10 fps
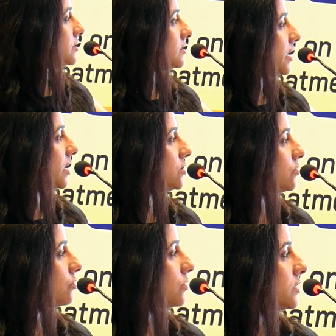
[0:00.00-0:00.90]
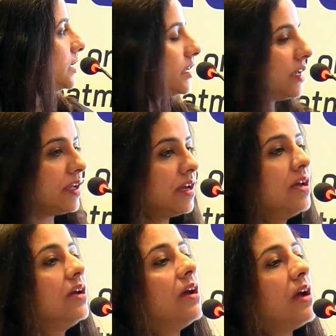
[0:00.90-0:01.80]
excised to
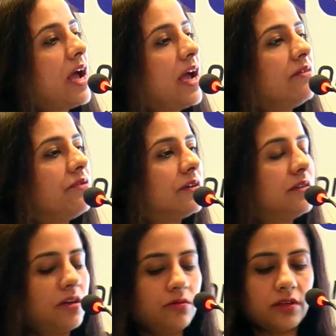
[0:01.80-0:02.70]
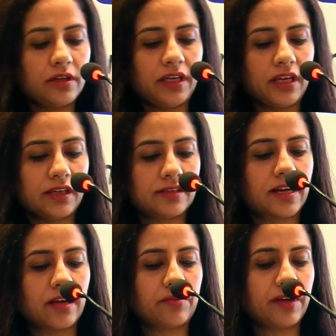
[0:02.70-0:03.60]
cross-linking and further to the DNA
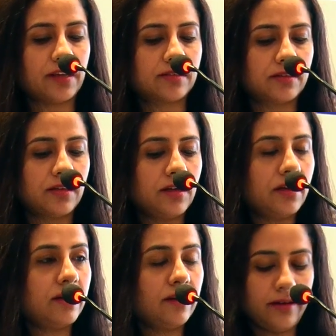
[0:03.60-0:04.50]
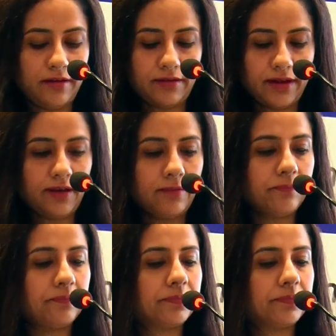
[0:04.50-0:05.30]
strand breaks, right?